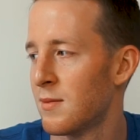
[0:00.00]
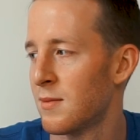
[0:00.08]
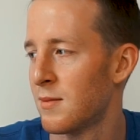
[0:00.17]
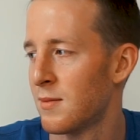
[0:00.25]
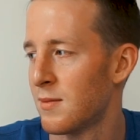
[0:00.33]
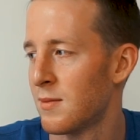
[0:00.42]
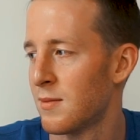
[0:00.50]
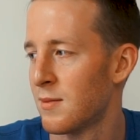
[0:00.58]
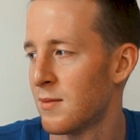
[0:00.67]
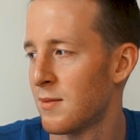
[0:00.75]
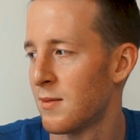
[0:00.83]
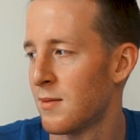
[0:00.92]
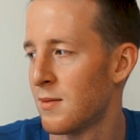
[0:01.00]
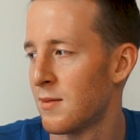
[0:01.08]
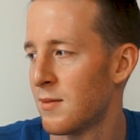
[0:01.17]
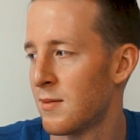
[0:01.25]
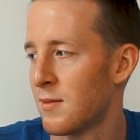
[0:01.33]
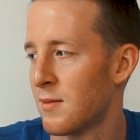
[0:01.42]

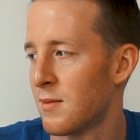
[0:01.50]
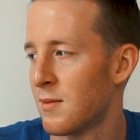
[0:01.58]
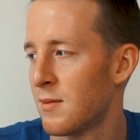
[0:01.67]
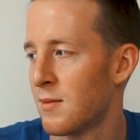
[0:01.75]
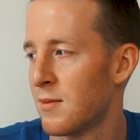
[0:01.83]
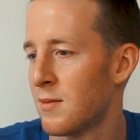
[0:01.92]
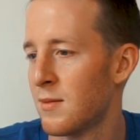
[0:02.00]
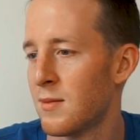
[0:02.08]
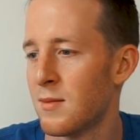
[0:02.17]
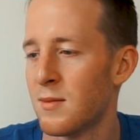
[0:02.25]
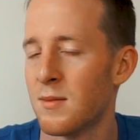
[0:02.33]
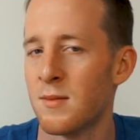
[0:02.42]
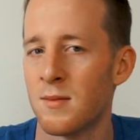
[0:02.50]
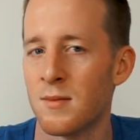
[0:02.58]
The person shown says nothing.